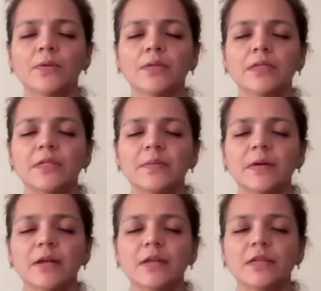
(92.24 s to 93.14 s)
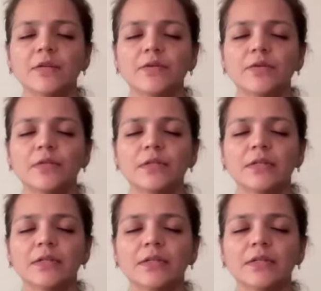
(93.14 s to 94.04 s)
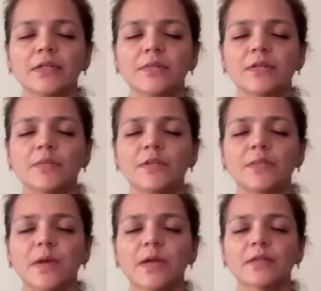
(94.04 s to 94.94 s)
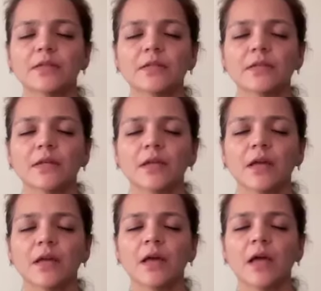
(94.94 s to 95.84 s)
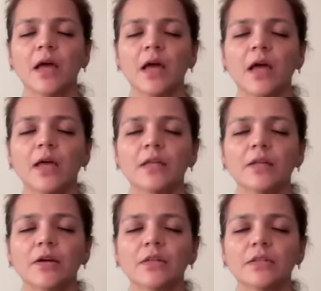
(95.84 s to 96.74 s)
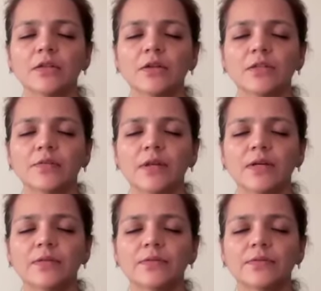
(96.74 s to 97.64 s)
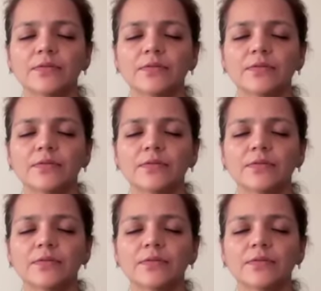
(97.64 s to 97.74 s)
With deep gratitude, deep respect, and lots of love.